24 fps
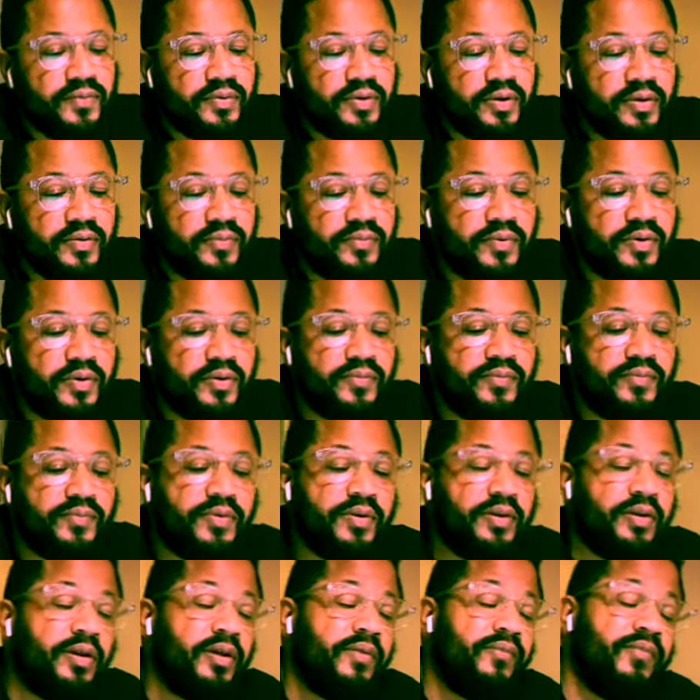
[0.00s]
of,
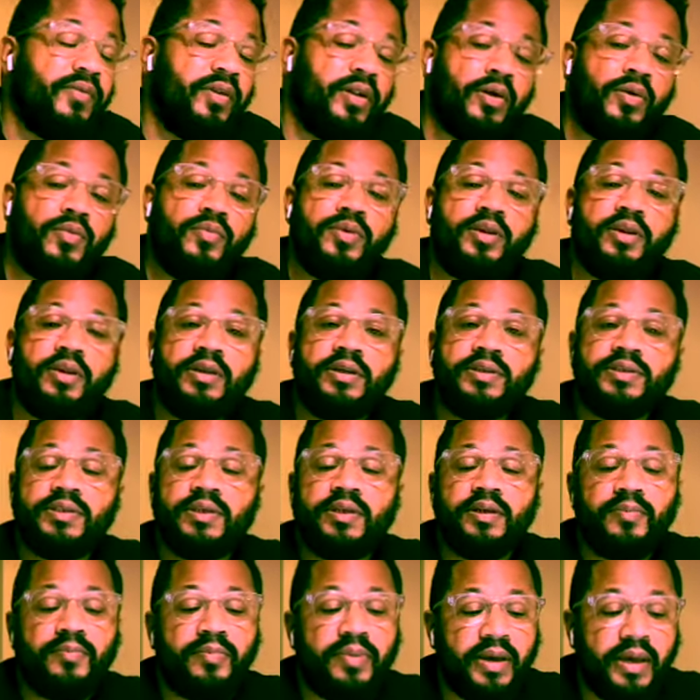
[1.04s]
of, of loneliness
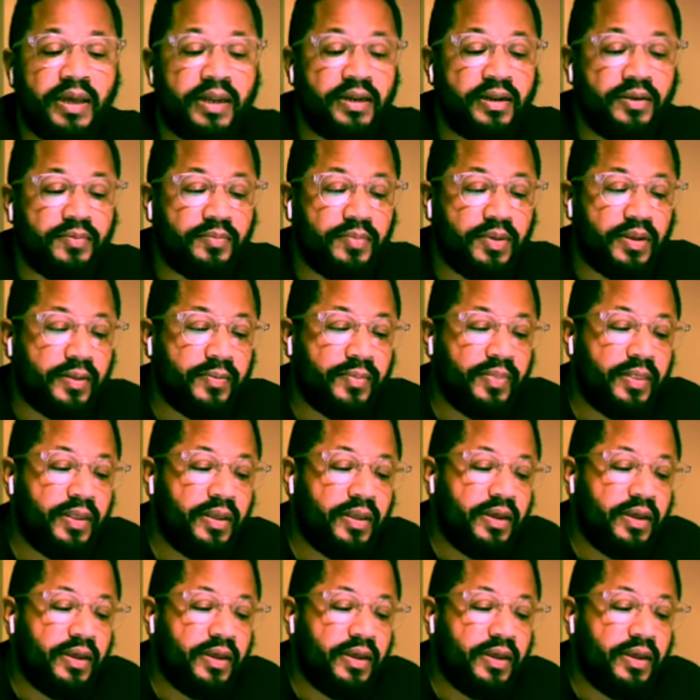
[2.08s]
and abandonment